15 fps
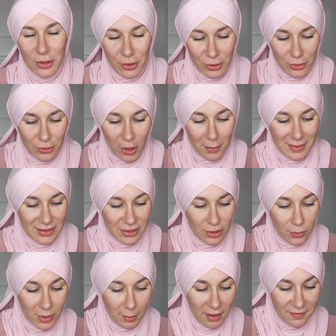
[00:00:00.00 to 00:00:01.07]
who commented
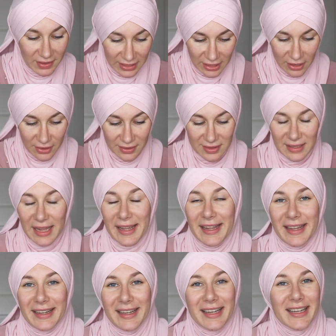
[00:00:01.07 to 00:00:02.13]
on one of my videos
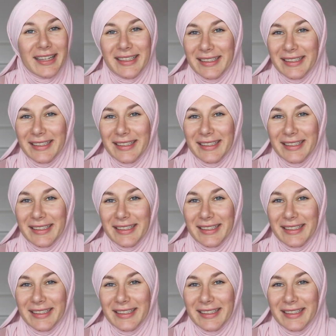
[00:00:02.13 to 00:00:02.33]
saying